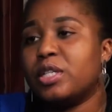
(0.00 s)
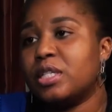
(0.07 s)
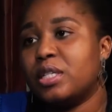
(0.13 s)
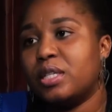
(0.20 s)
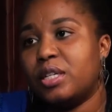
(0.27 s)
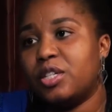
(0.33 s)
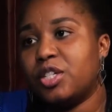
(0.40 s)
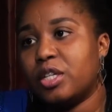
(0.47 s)
into
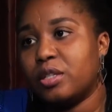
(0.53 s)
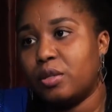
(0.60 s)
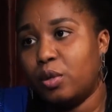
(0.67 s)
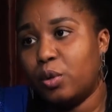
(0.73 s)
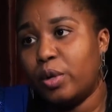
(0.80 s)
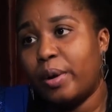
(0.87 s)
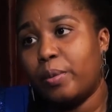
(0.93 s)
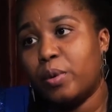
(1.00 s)
teenagers a
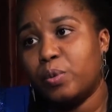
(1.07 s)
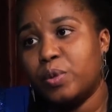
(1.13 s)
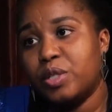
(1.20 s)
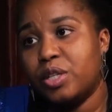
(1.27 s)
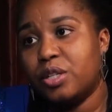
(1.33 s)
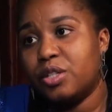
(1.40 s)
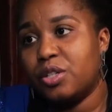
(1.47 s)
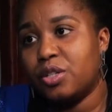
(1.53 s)
lot. I work with
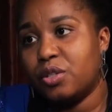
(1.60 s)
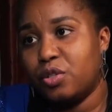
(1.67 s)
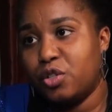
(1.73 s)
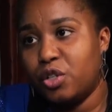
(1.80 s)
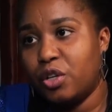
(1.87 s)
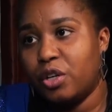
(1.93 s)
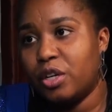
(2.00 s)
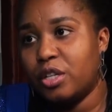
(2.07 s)
teenagers in
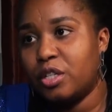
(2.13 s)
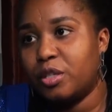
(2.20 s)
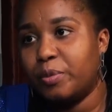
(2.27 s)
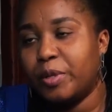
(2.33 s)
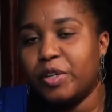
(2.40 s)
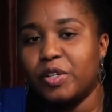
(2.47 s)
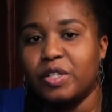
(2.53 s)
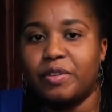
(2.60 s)
church
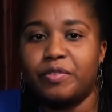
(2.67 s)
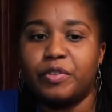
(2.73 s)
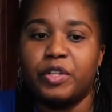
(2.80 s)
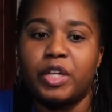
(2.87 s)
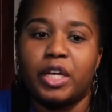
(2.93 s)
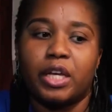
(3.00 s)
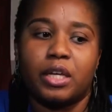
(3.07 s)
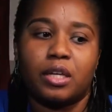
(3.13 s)
because I
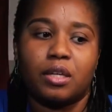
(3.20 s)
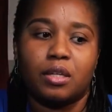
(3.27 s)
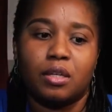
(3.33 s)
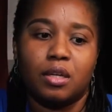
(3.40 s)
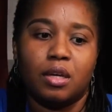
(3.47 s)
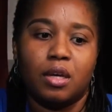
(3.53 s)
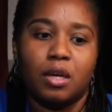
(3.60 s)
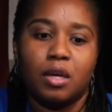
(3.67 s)
feel like
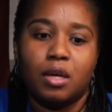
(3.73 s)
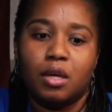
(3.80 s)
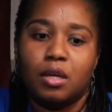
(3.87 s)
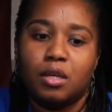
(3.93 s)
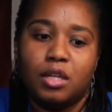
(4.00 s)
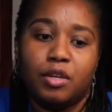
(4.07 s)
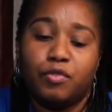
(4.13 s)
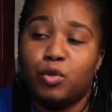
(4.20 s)

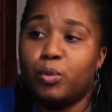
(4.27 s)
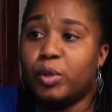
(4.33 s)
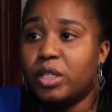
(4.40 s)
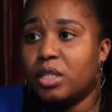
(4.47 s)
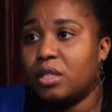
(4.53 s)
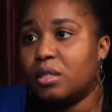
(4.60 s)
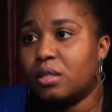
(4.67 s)
if nobody